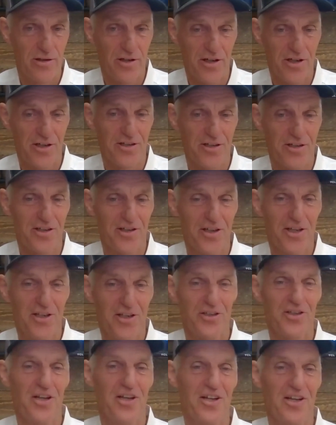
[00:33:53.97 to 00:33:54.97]

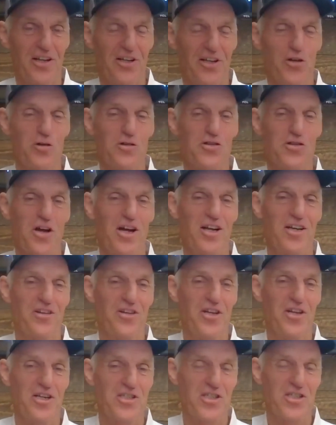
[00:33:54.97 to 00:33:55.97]
And those kind
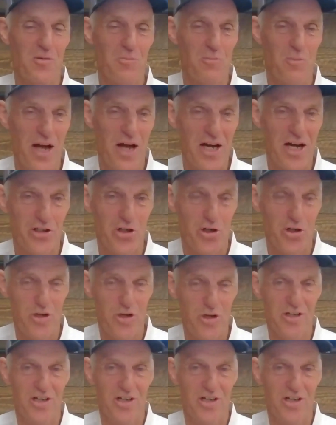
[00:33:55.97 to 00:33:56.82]
of things come back to me.